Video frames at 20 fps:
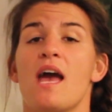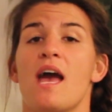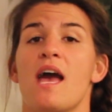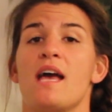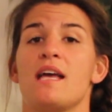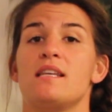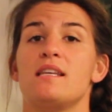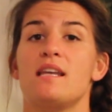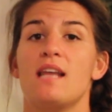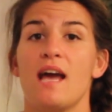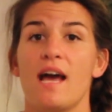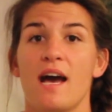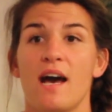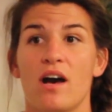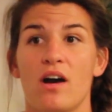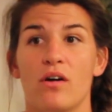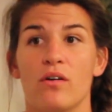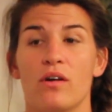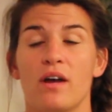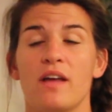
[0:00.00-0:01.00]
And
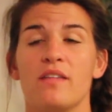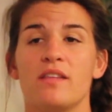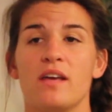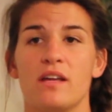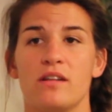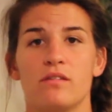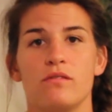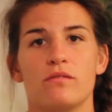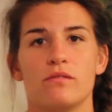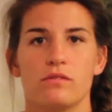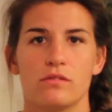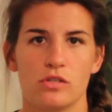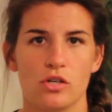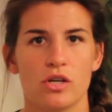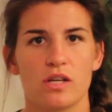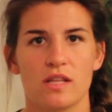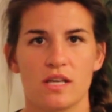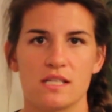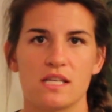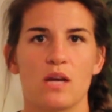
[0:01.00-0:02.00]
now, and then
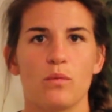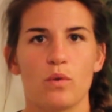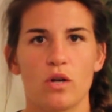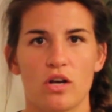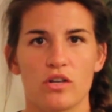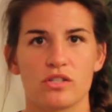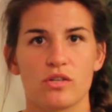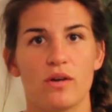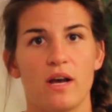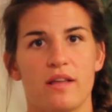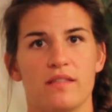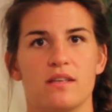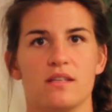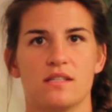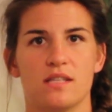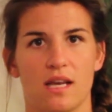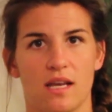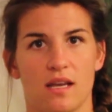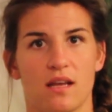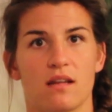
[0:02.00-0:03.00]
during that time, we also had the
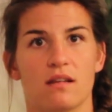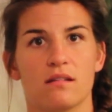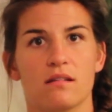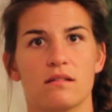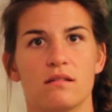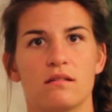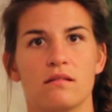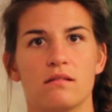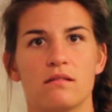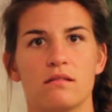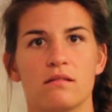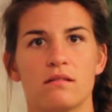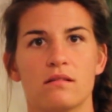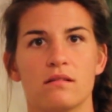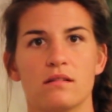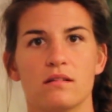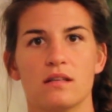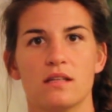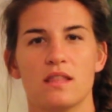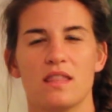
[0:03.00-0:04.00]
second
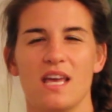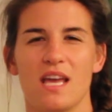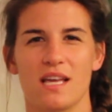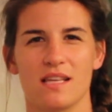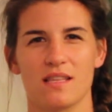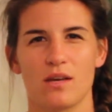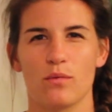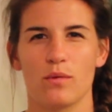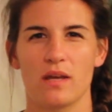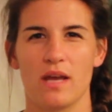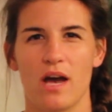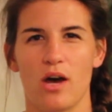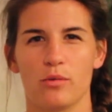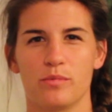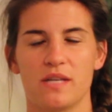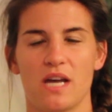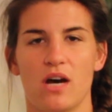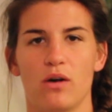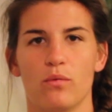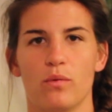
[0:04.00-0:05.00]
thing that we
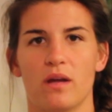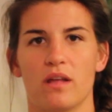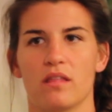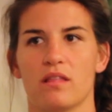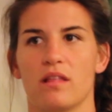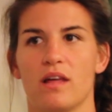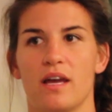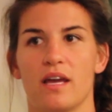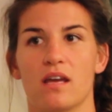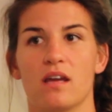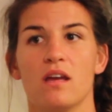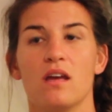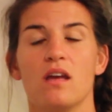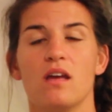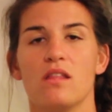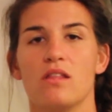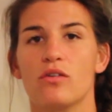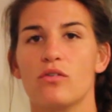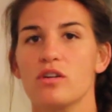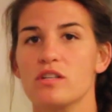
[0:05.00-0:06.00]
helped out with, like
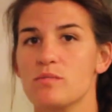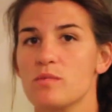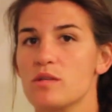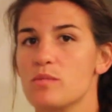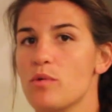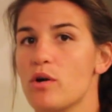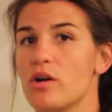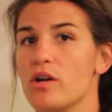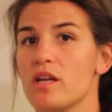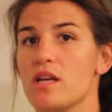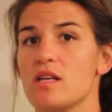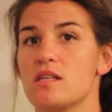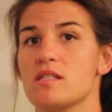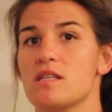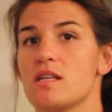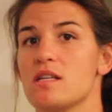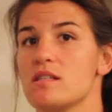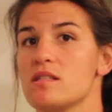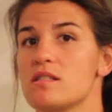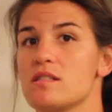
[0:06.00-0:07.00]
the Christmas parties
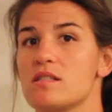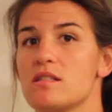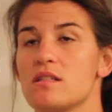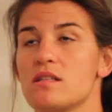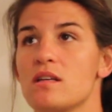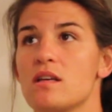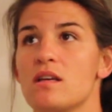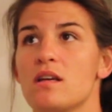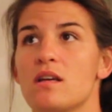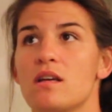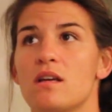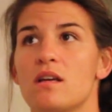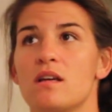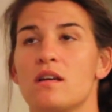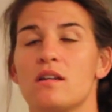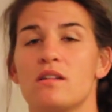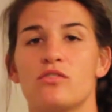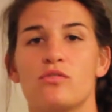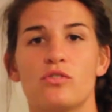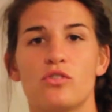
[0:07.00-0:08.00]
and
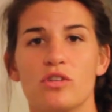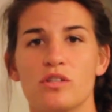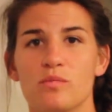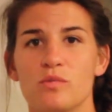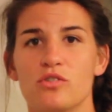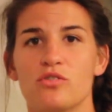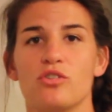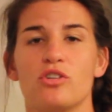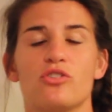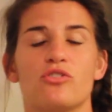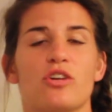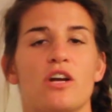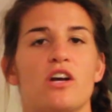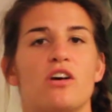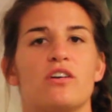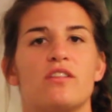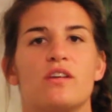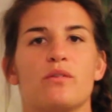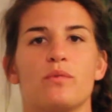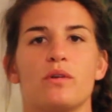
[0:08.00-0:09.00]
Christmas tree
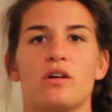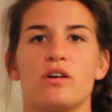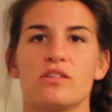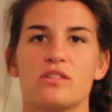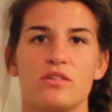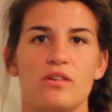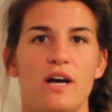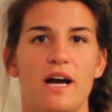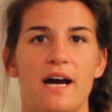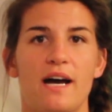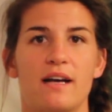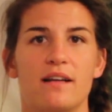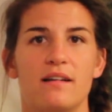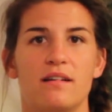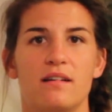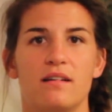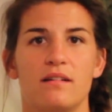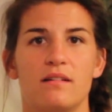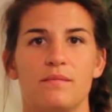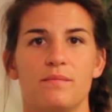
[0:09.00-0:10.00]
trail. And then we also
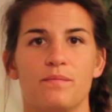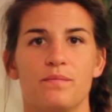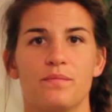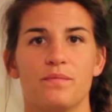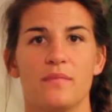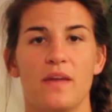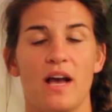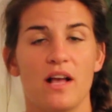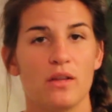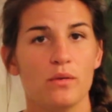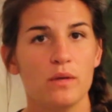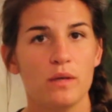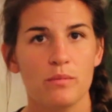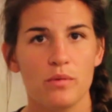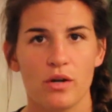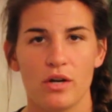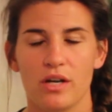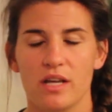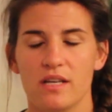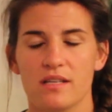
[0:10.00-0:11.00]
had Halloween
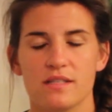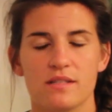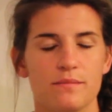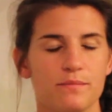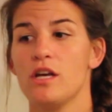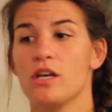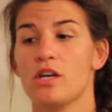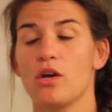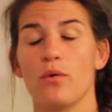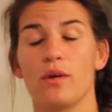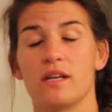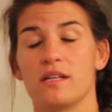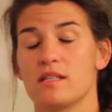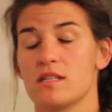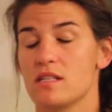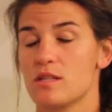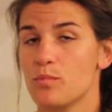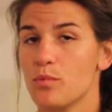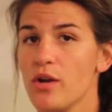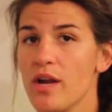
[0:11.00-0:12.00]
parties. Going into
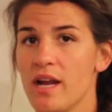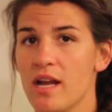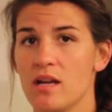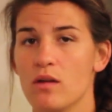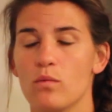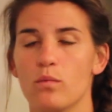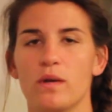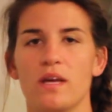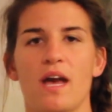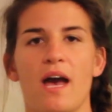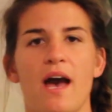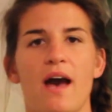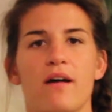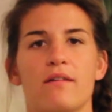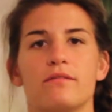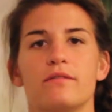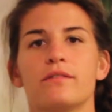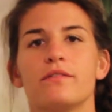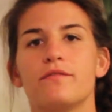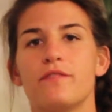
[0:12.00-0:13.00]
spring, we
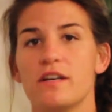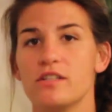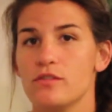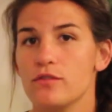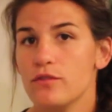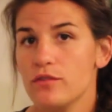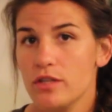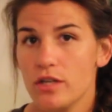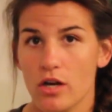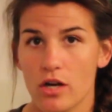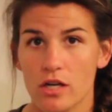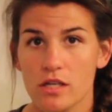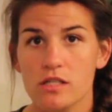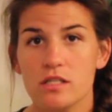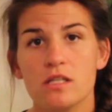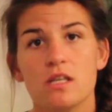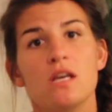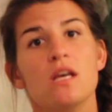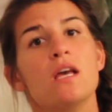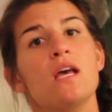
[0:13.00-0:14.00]
have Festival of the
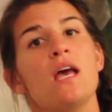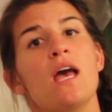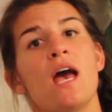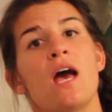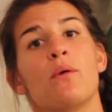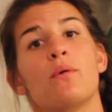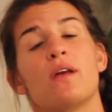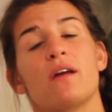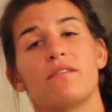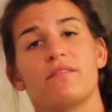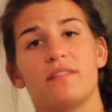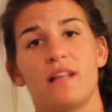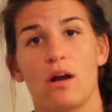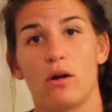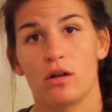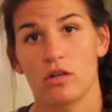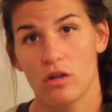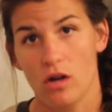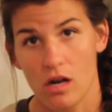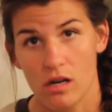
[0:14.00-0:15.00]
Arts, and we have
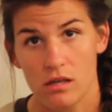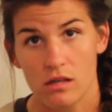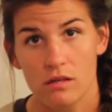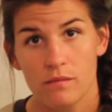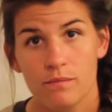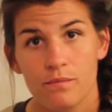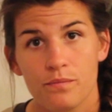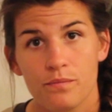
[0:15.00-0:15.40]
Flower and Garden.